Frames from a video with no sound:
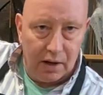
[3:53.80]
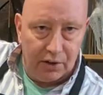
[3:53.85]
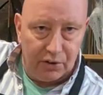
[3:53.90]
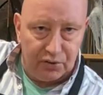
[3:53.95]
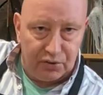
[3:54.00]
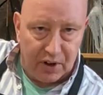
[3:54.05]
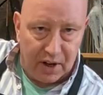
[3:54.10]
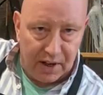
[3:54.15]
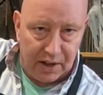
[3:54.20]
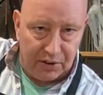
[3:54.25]

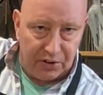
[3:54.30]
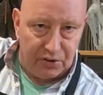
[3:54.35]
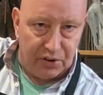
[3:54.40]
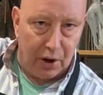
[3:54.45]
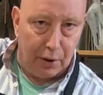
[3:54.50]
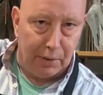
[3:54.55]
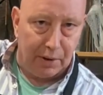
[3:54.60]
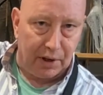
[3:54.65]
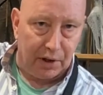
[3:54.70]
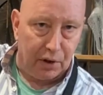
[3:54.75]
Jenny
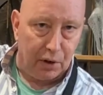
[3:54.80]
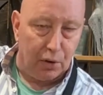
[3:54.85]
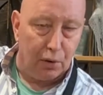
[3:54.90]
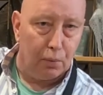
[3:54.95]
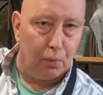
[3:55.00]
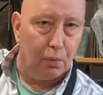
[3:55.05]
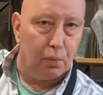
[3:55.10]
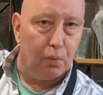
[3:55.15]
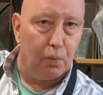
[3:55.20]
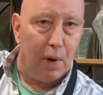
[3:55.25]
showing you,
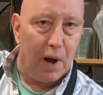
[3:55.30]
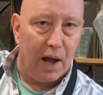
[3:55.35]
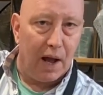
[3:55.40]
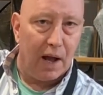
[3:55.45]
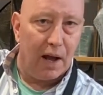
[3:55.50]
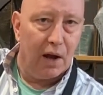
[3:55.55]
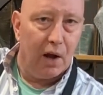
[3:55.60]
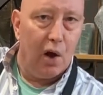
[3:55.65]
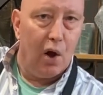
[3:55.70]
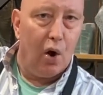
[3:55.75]

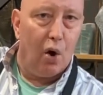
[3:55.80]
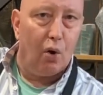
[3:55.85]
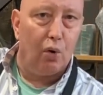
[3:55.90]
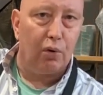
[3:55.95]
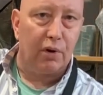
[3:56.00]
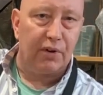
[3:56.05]
where all